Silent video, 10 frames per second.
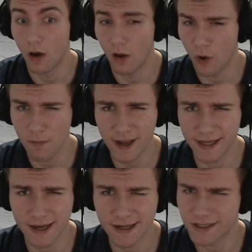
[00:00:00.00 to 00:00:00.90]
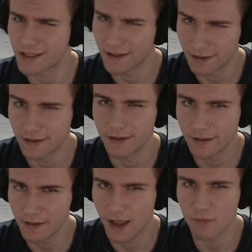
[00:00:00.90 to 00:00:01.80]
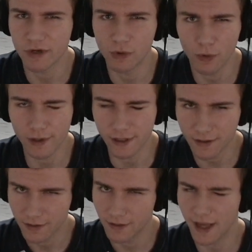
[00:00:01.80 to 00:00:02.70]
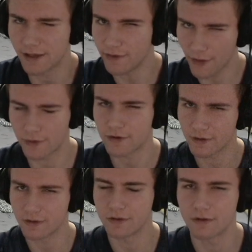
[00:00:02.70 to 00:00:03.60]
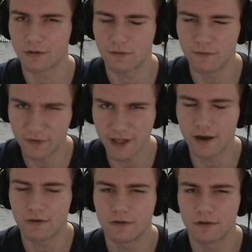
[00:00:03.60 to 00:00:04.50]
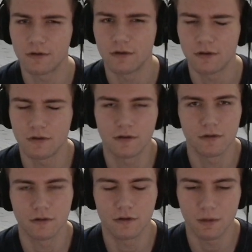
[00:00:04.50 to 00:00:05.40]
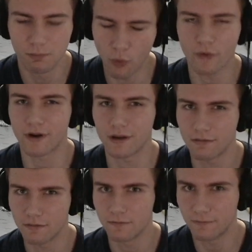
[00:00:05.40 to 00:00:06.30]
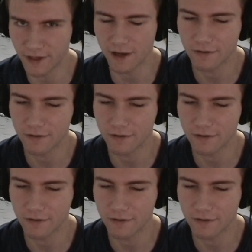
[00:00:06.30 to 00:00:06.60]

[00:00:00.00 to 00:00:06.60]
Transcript: Oh my gosh, I'm recording another video. Boring video.